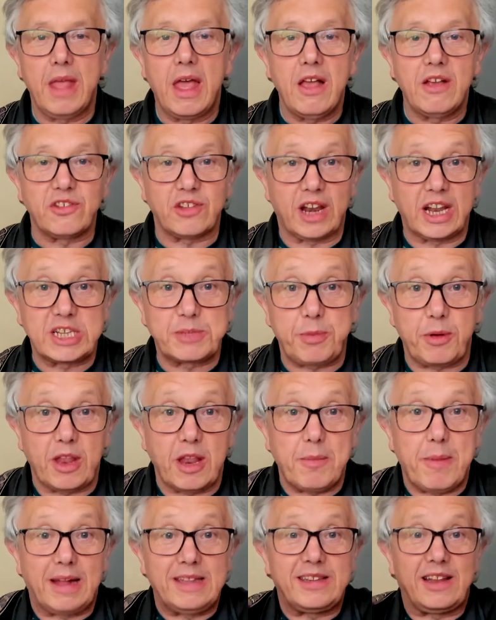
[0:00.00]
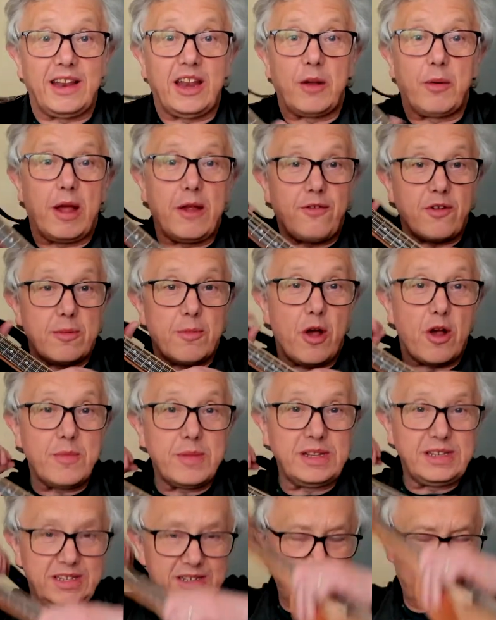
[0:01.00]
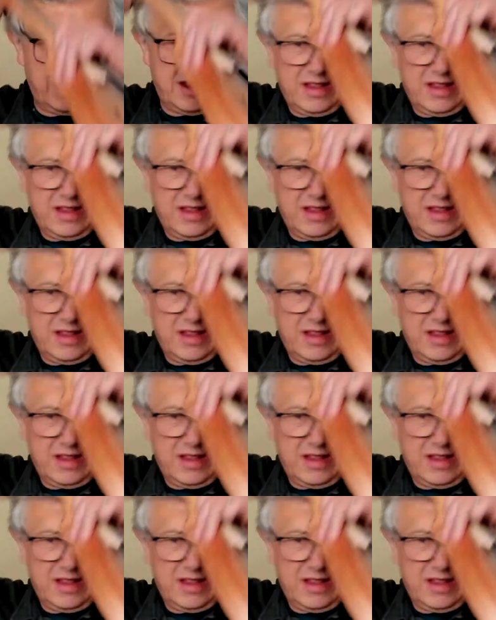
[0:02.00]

So let's put the mandolin away for a moment.